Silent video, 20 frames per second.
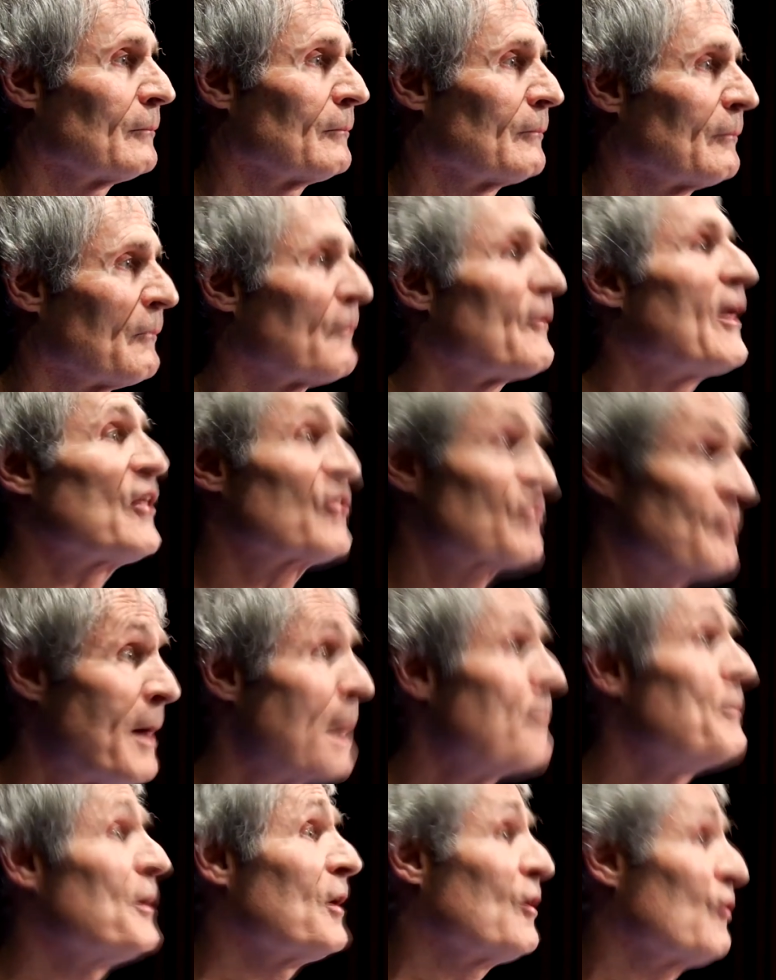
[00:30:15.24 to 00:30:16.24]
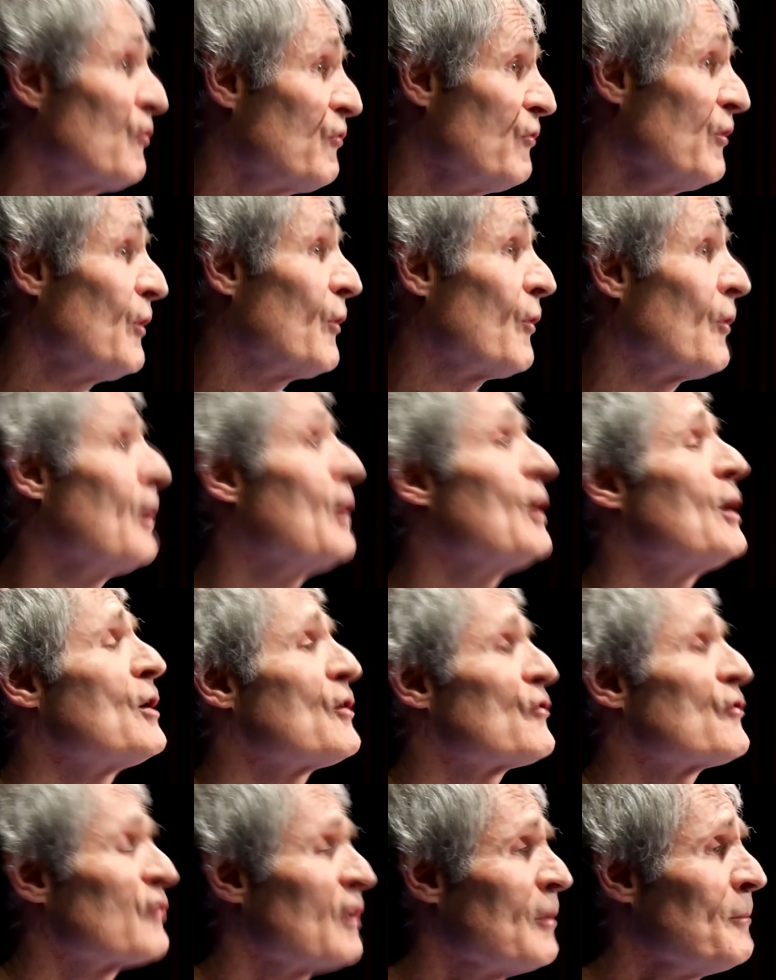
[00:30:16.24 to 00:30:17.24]
That's my biggest fear.
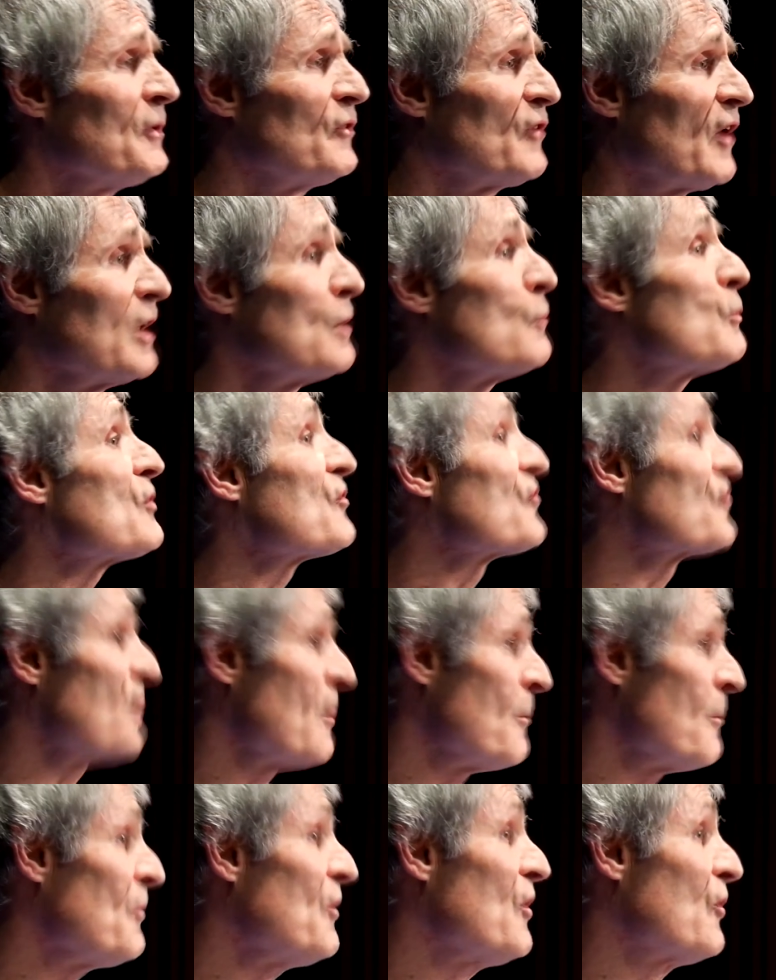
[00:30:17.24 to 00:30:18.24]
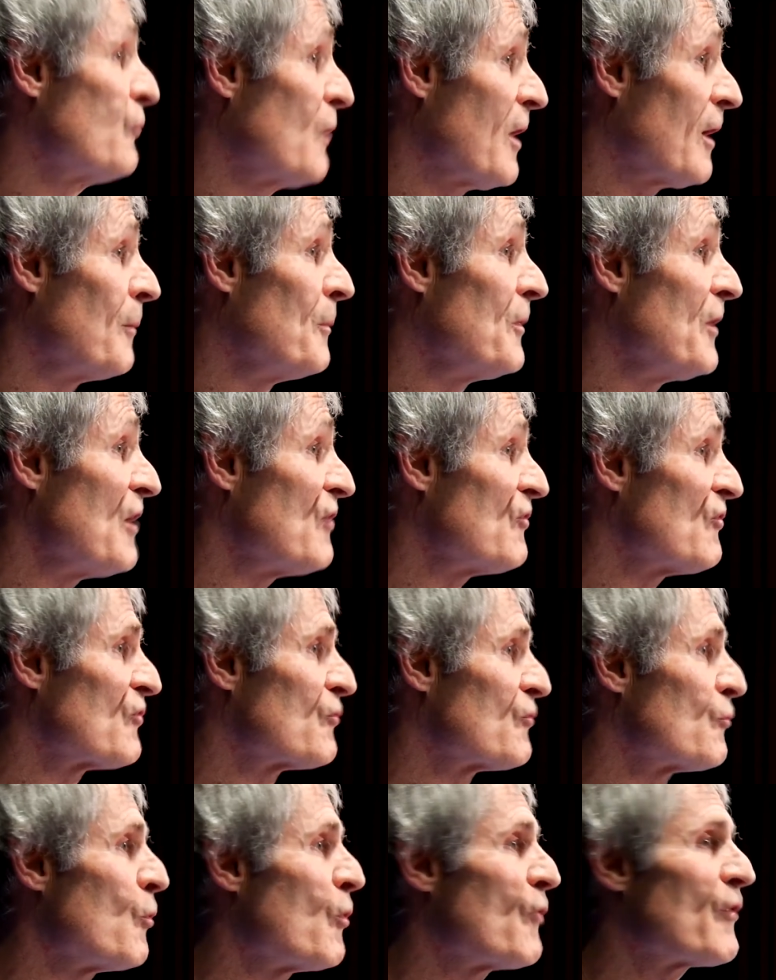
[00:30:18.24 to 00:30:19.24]
So let me tell you what some of these recommendations
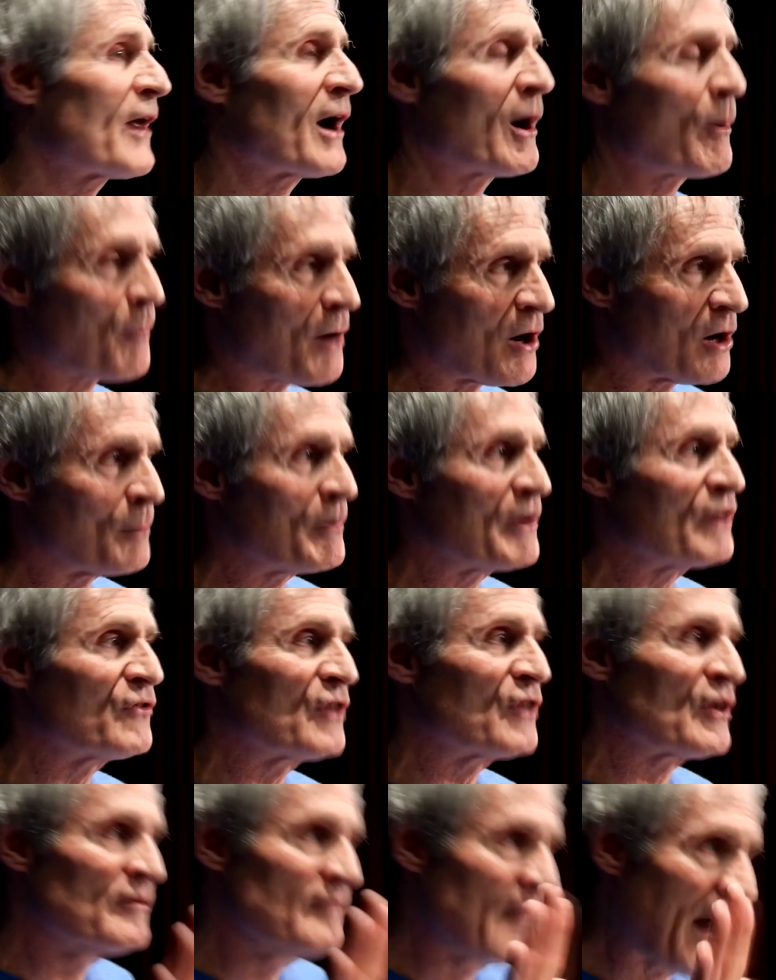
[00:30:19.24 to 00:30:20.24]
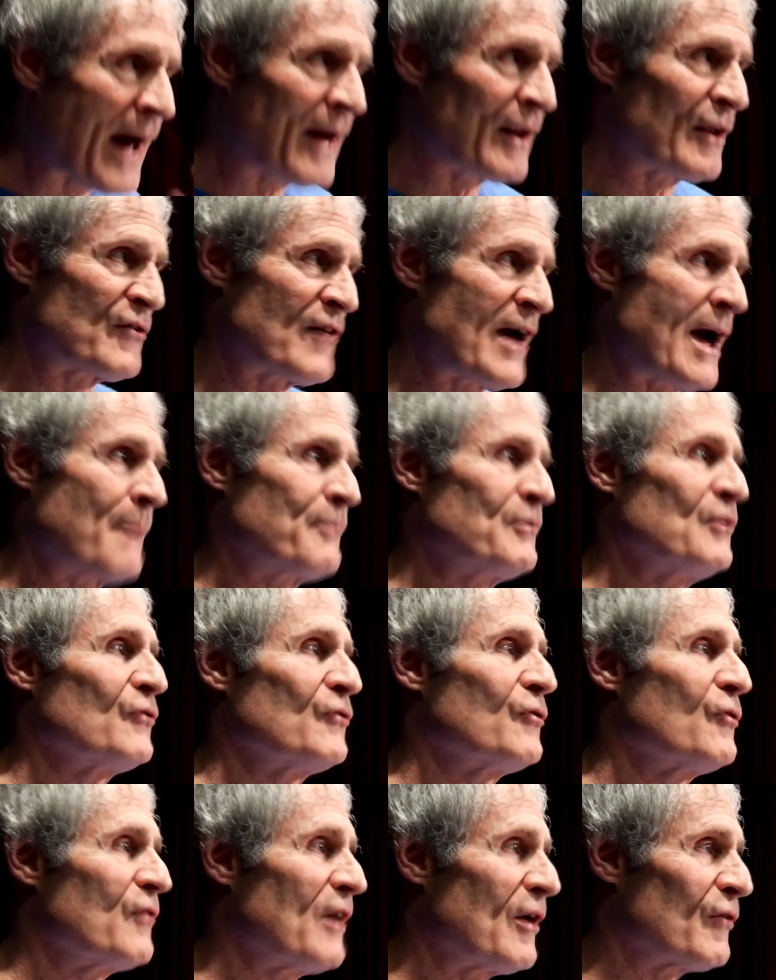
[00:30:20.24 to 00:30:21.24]
were that our Parliament did not adopt in
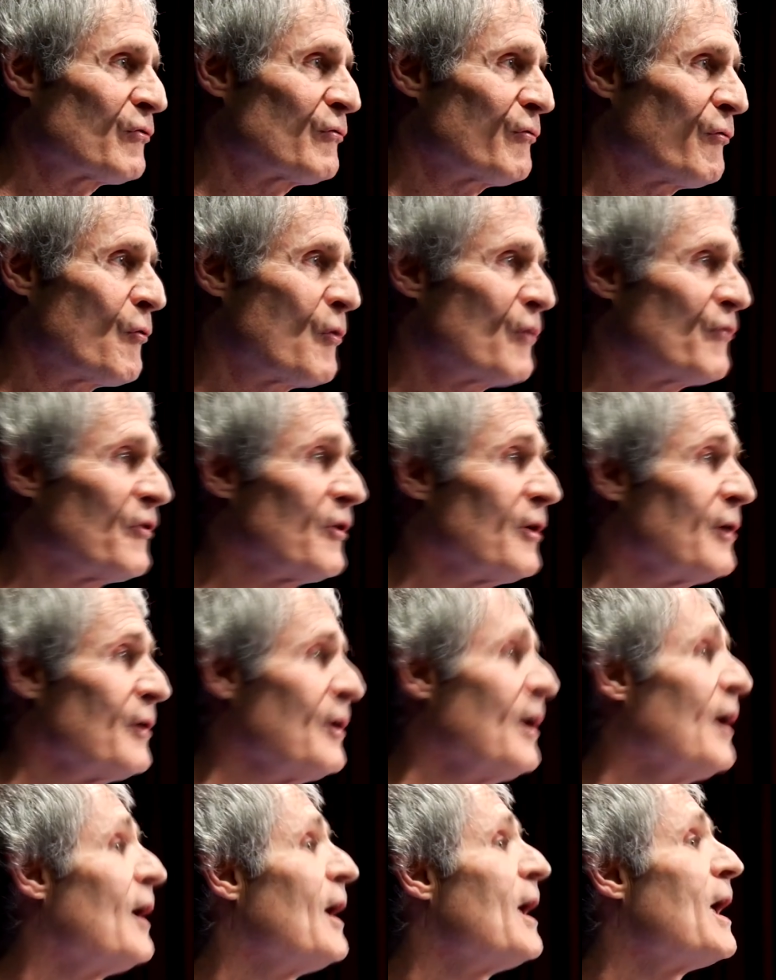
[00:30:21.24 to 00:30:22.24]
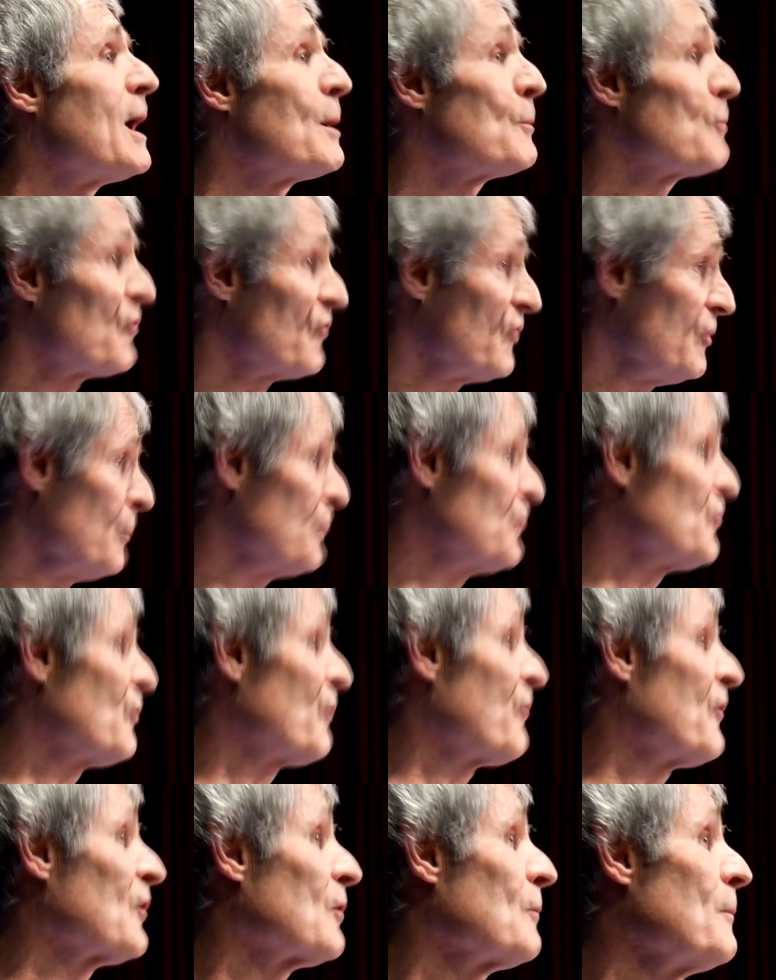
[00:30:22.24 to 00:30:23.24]
2014, and we'll see what you
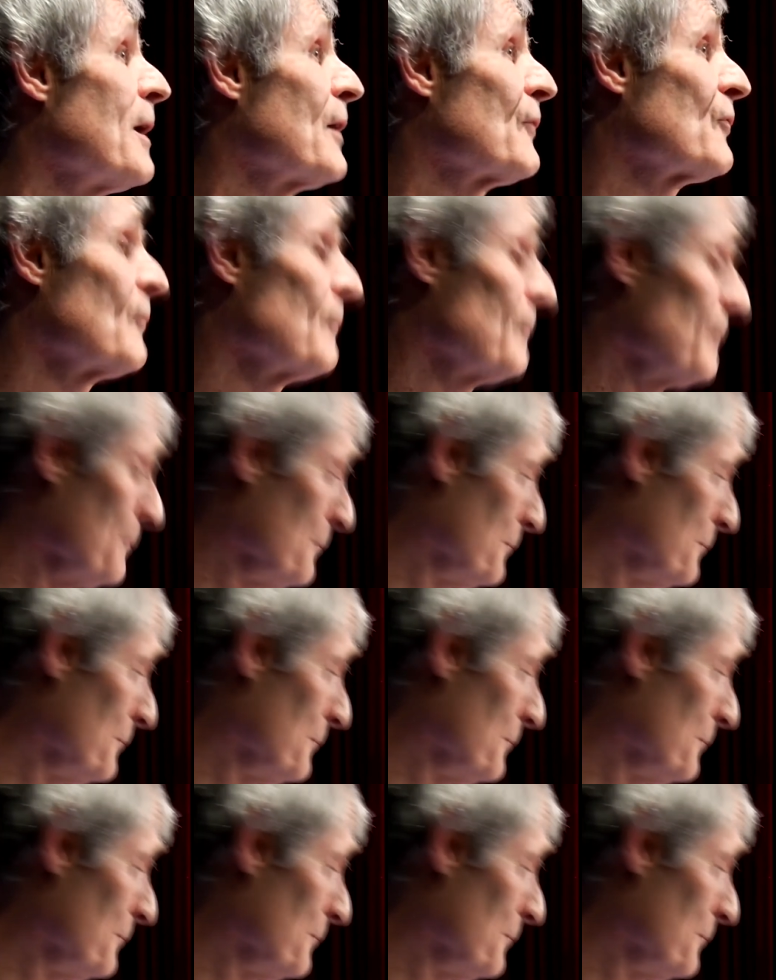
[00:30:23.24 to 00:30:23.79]
think about them.